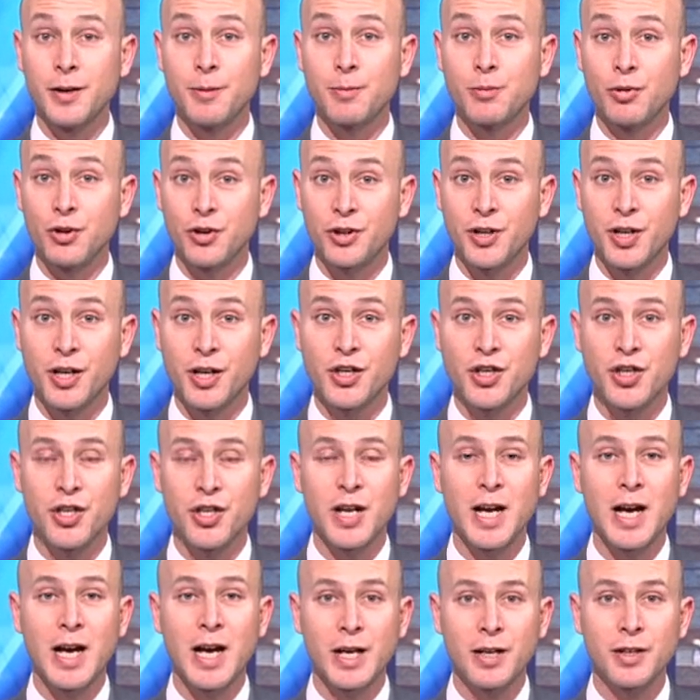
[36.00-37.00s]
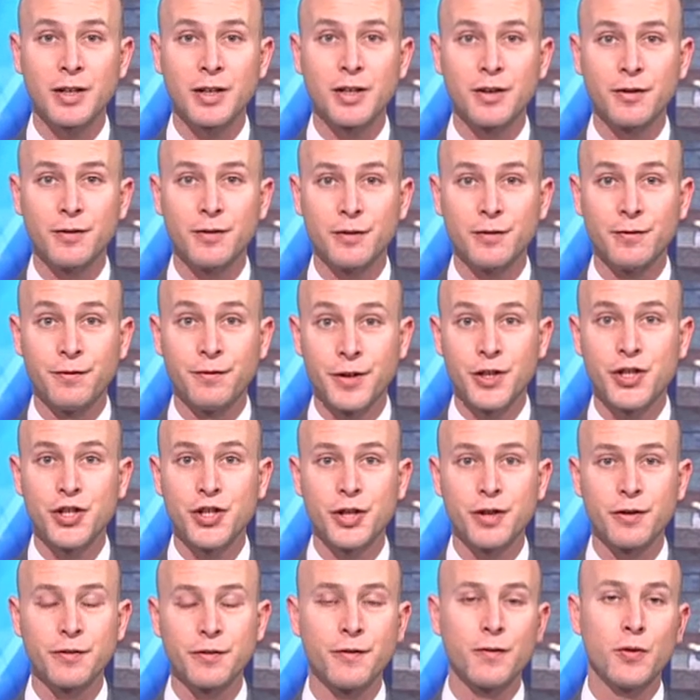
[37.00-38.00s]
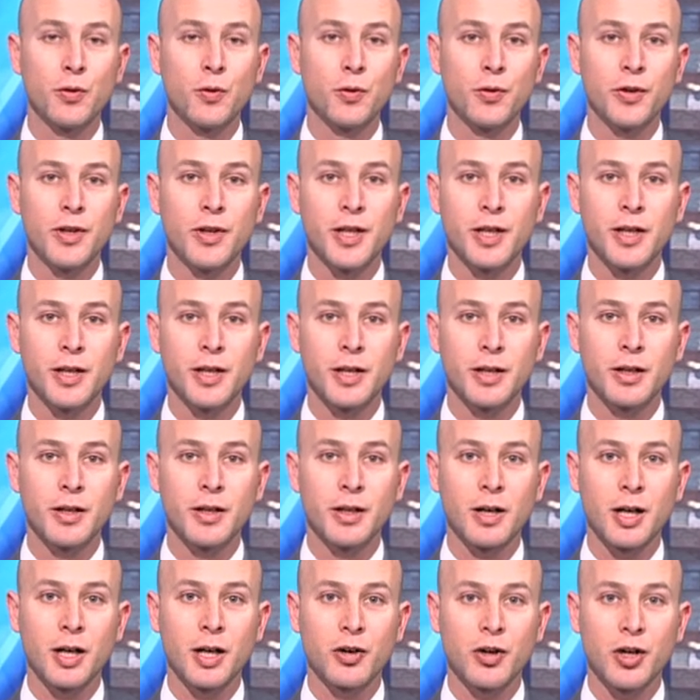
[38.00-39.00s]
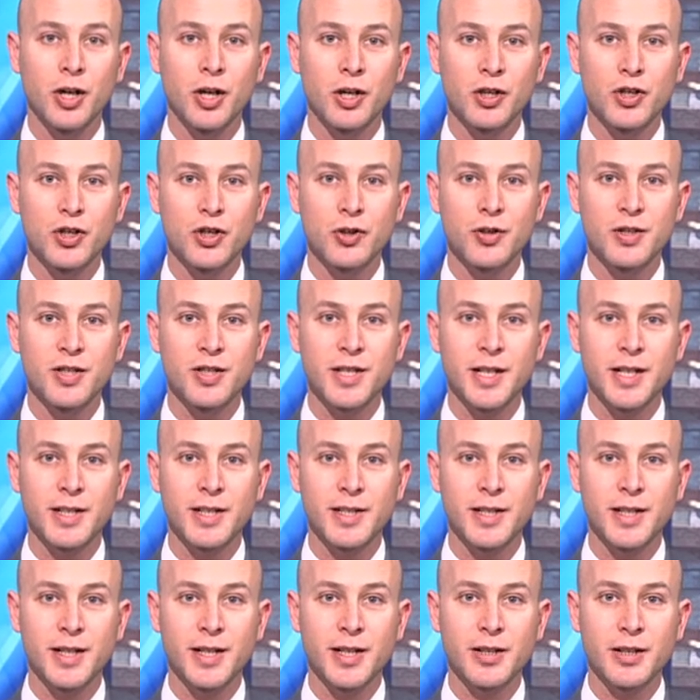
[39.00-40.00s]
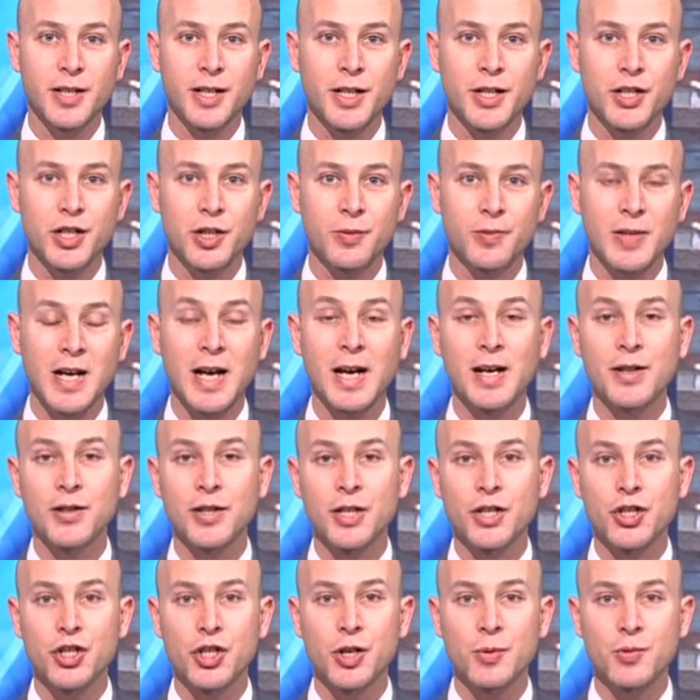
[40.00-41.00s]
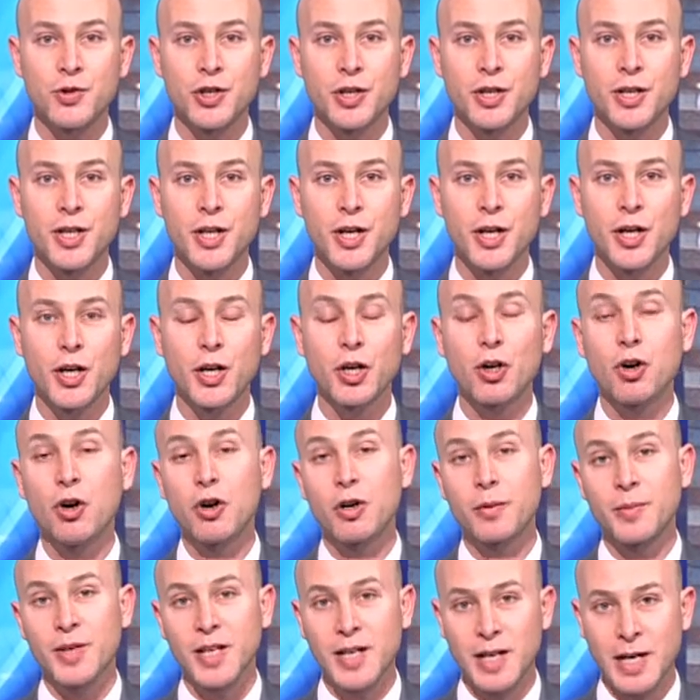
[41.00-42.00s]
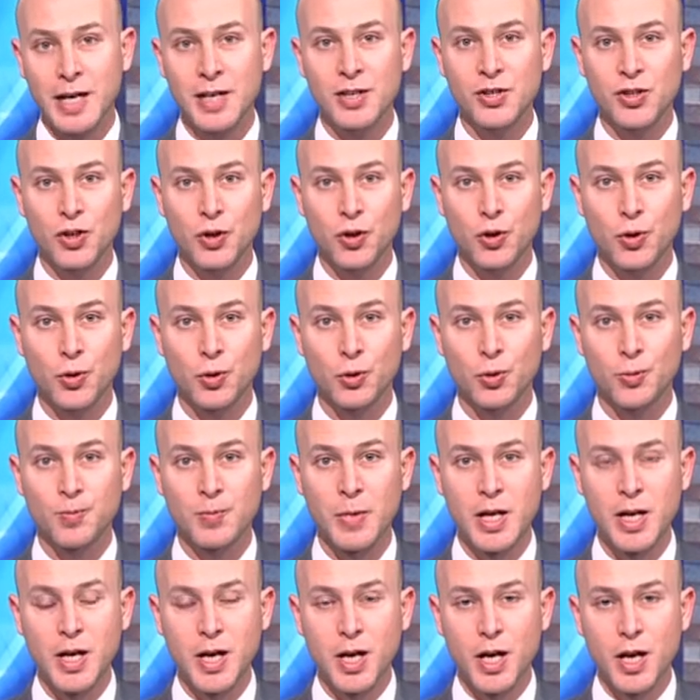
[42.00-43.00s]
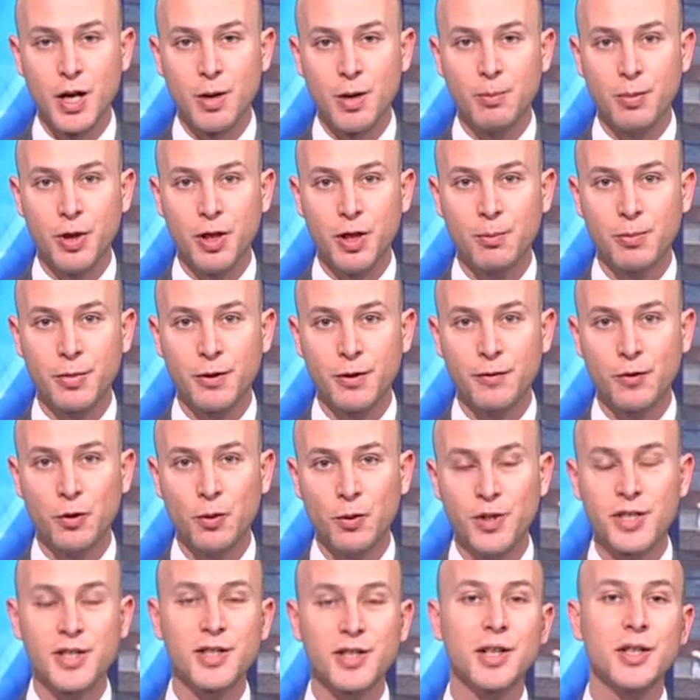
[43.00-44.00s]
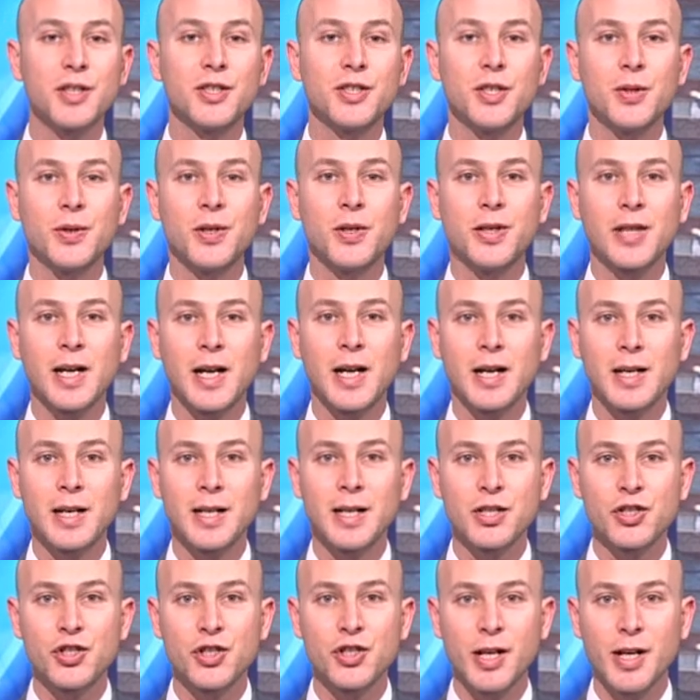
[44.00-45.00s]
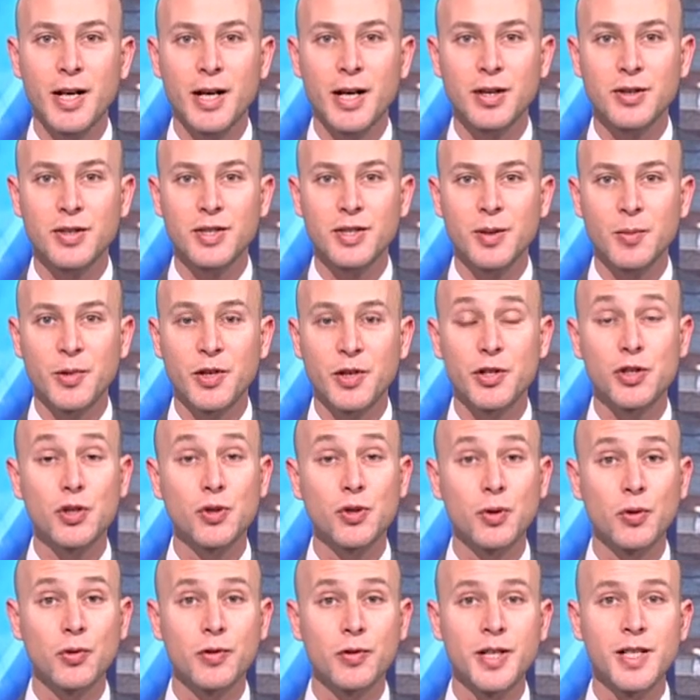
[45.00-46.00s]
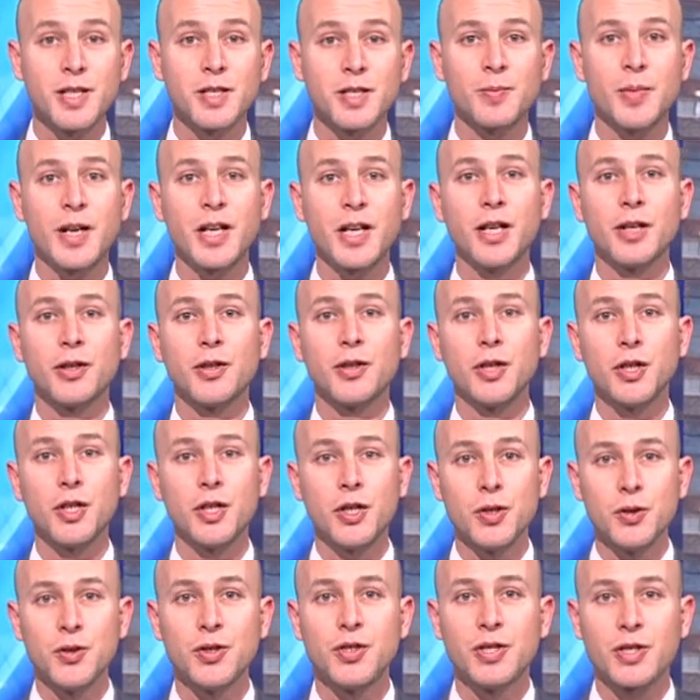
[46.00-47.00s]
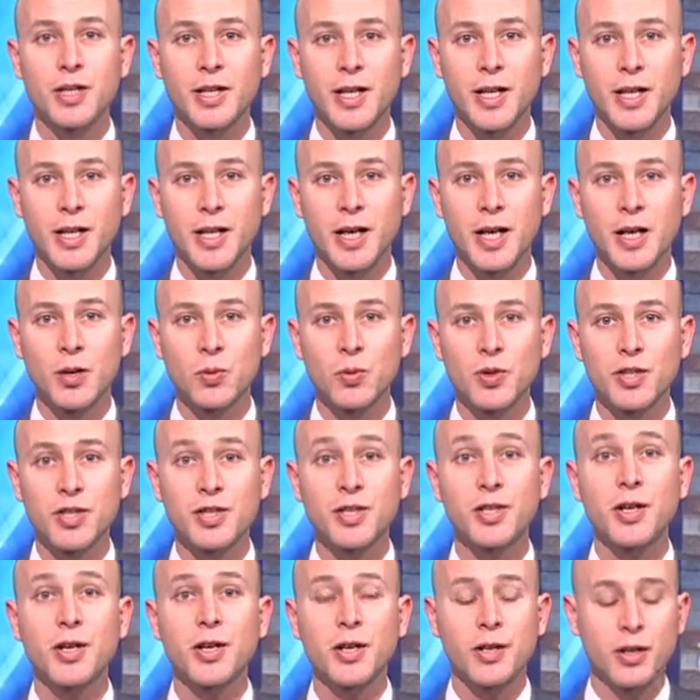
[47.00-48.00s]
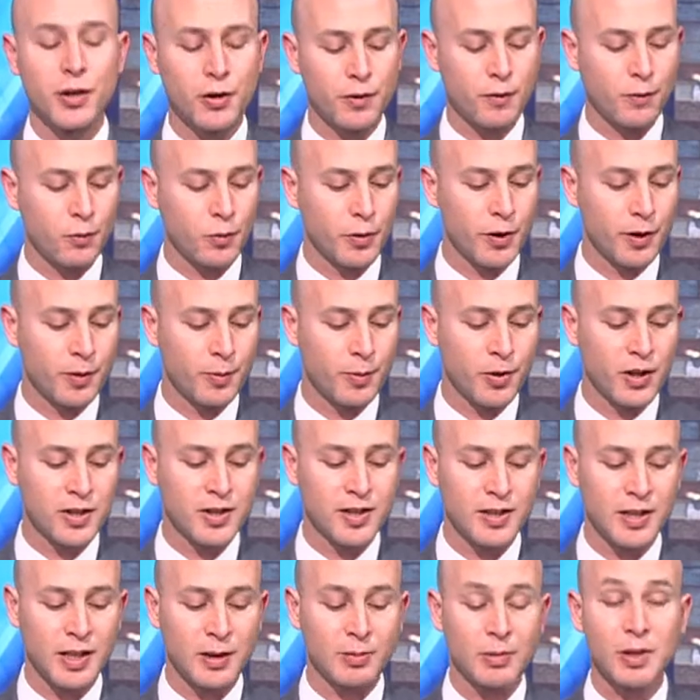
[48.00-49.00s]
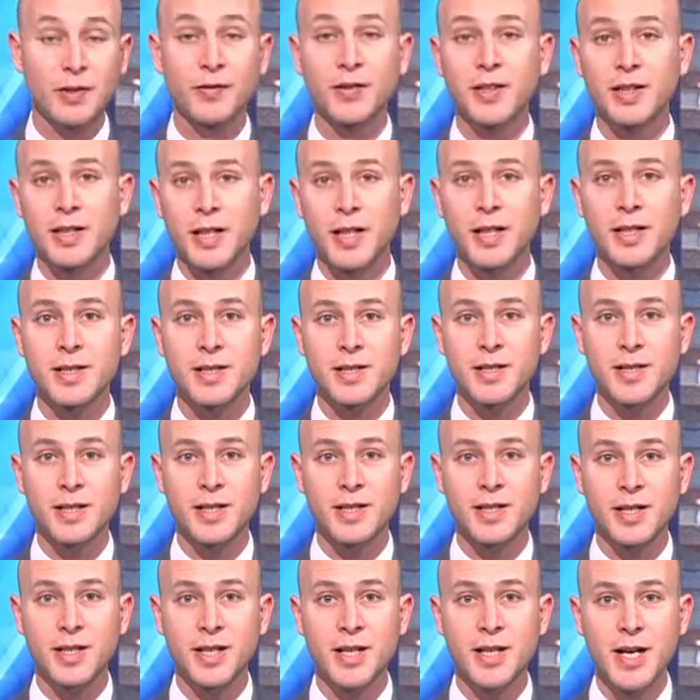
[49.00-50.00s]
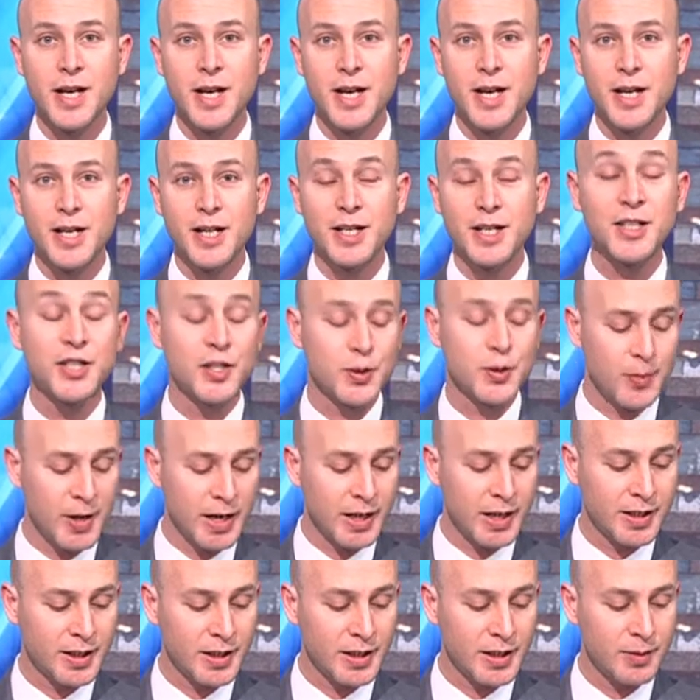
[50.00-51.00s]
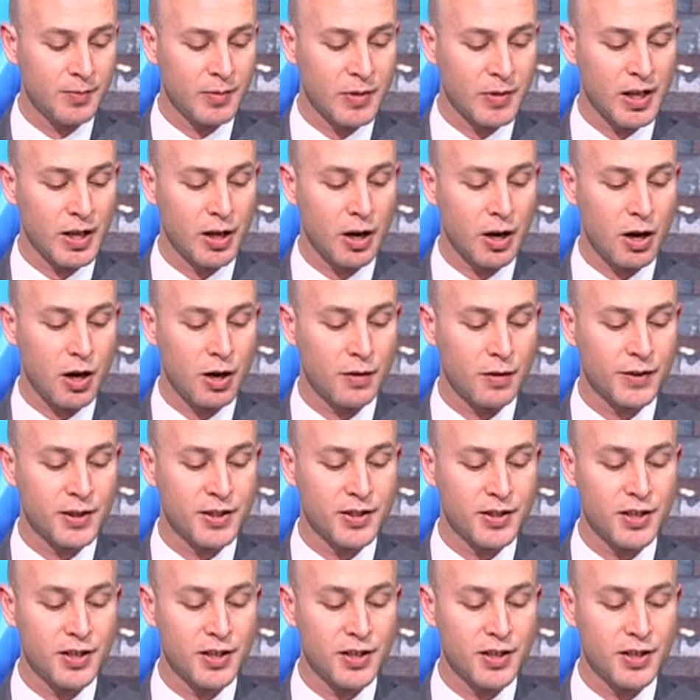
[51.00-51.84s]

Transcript: production and vision for the agricultural sector here in Egypt and the Egyptian economy as a whole. But before we start doing that, let's check out some of the stories making the news today. And we'll start off with President Abdel Fattah al-Sisi inspecting the harvest